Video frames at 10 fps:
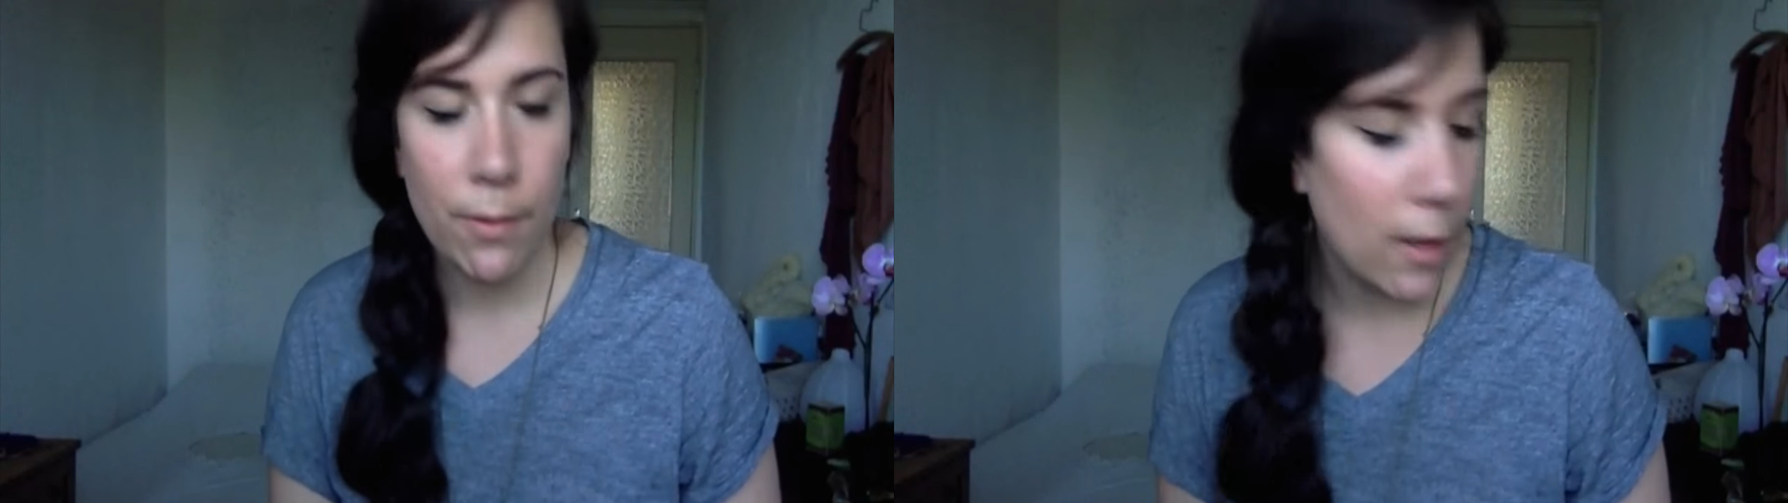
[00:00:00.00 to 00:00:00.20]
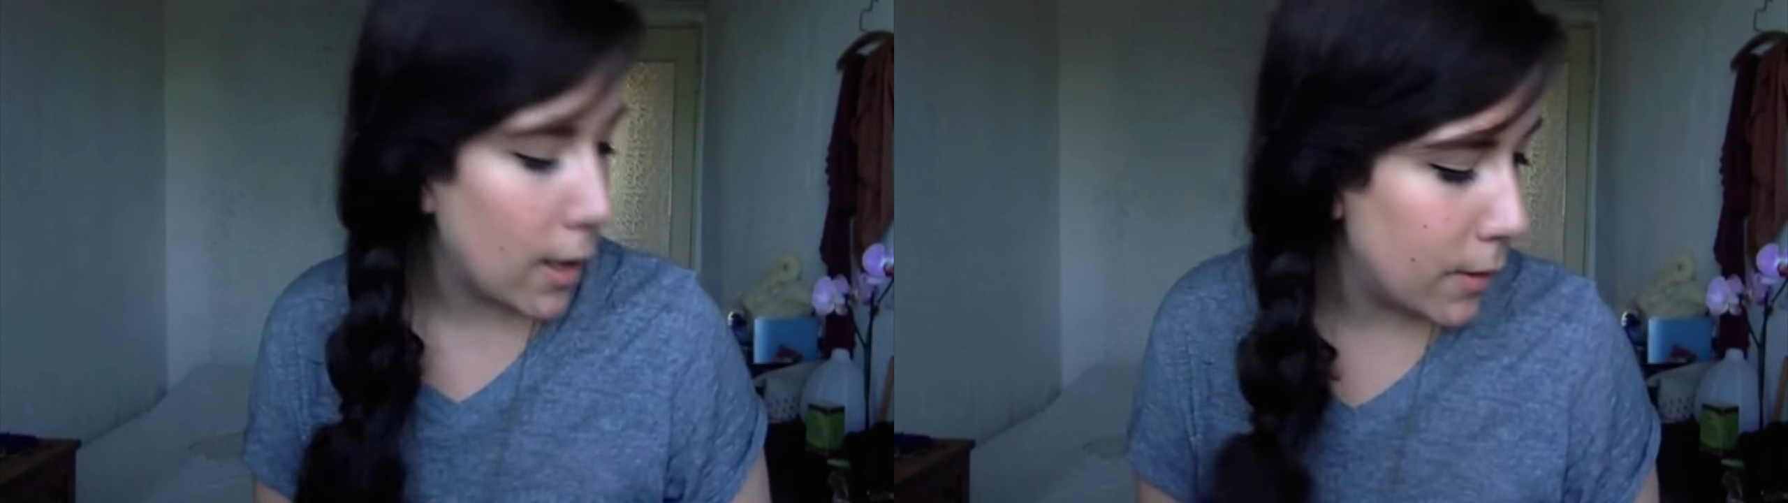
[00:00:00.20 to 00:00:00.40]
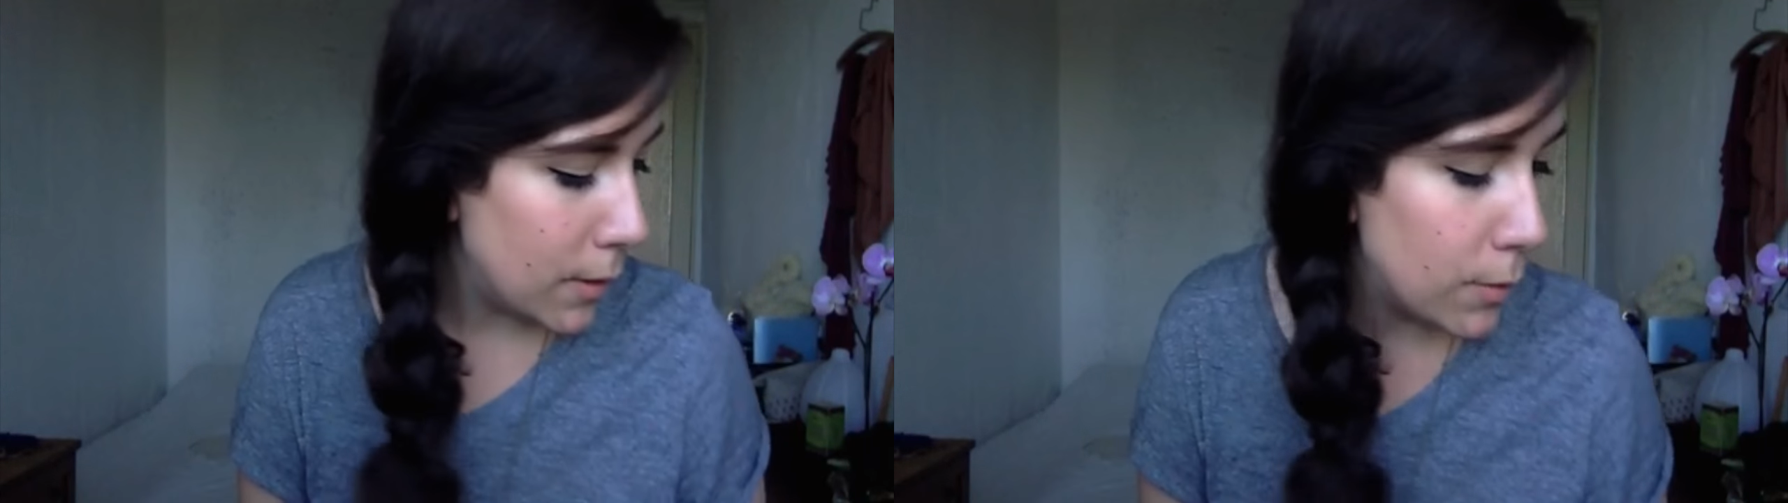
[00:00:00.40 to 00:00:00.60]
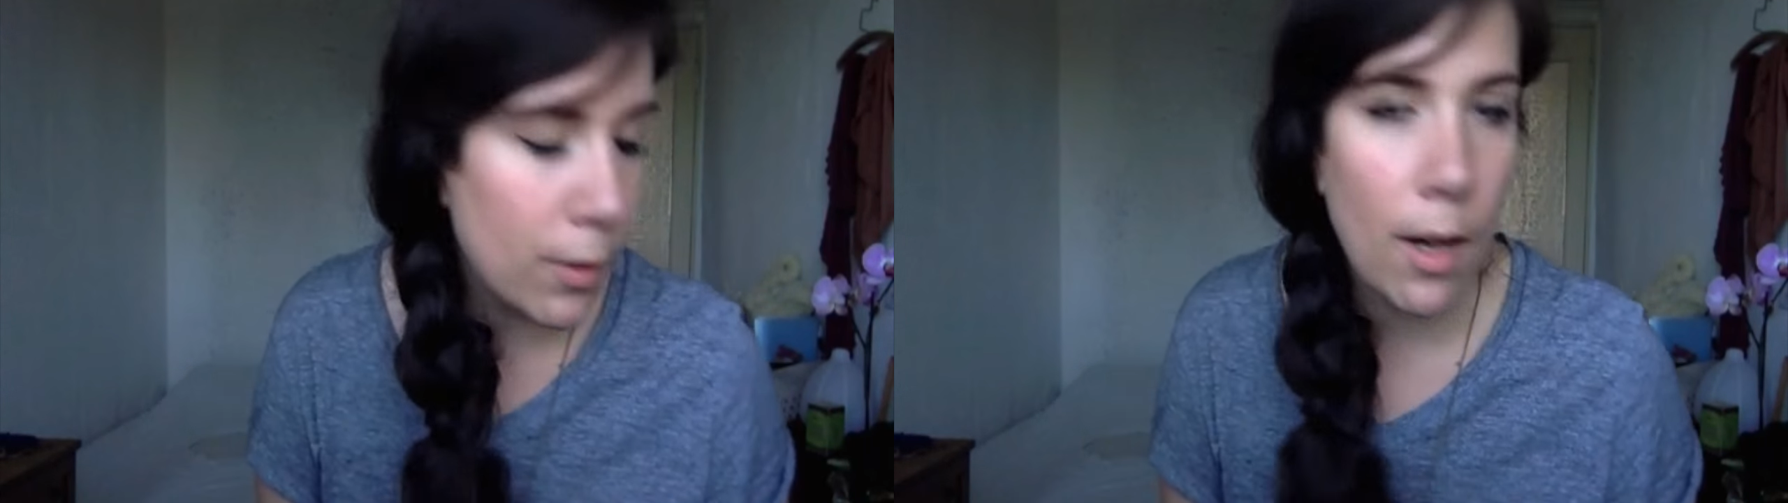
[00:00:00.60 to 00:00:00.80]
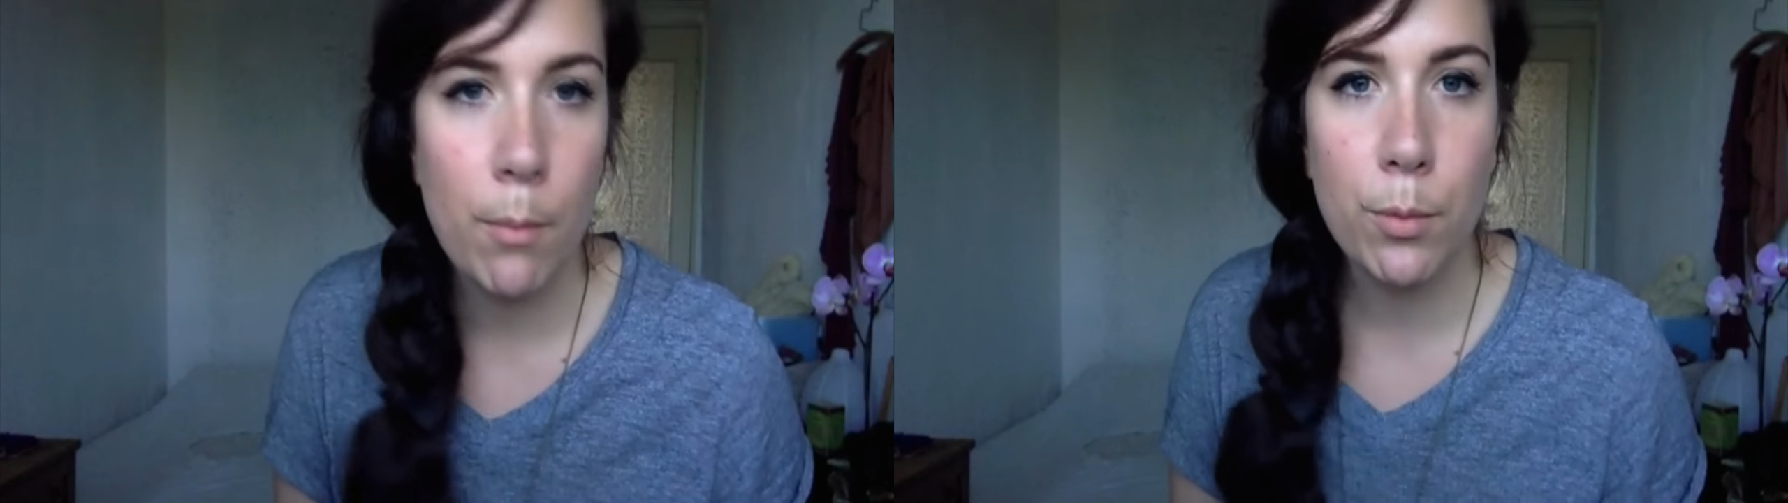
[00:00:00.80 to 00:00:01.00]
Flood
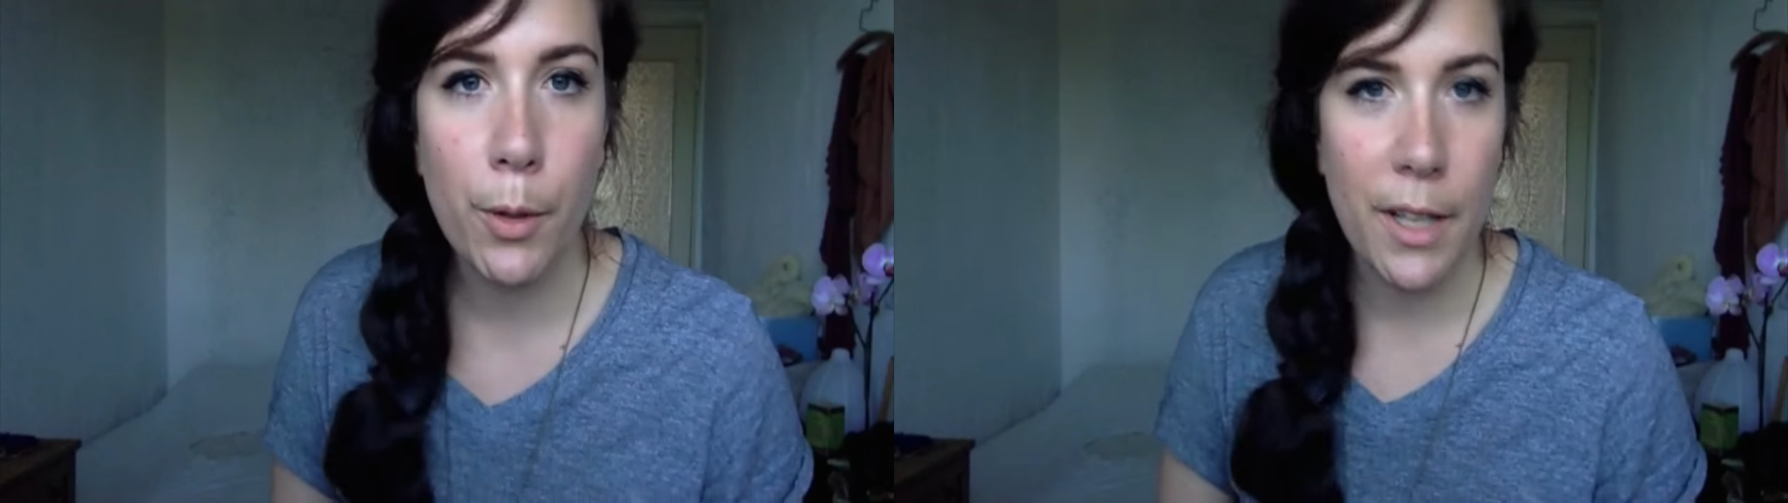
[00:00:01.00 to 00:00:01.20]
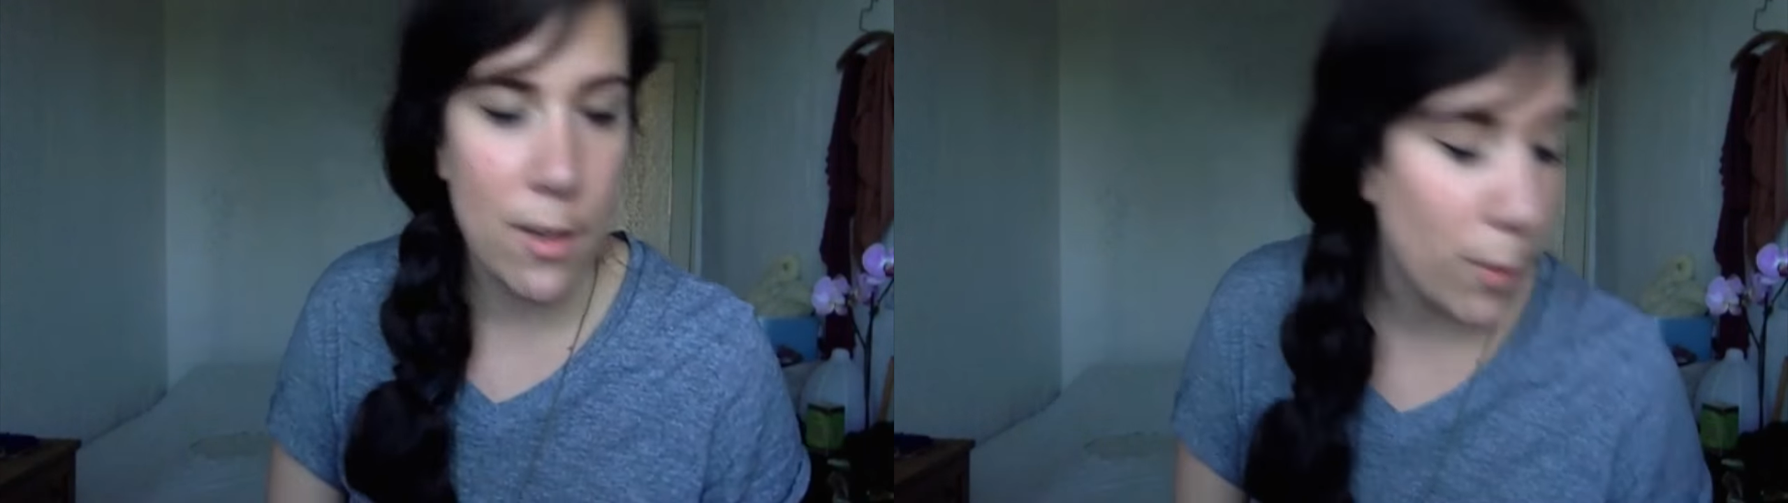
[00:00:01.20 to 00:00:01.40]
from Brooklyn